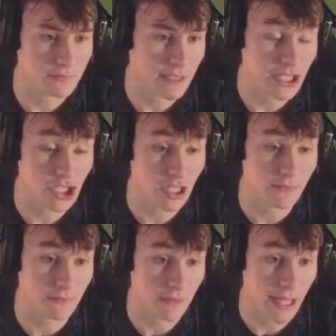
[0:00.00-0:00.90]

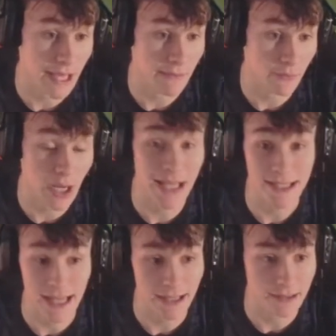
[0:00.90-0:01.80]
Varane
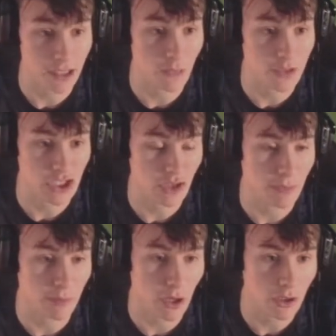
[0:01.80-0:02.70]
selected, obviously trying
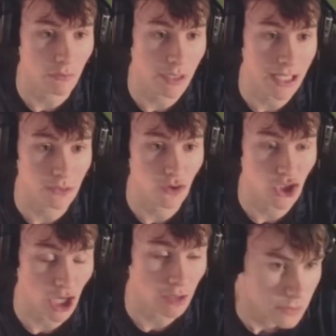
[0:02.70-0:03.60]
to block Ronaldo's
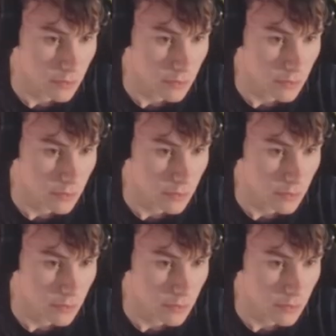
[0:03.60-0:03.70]
shot.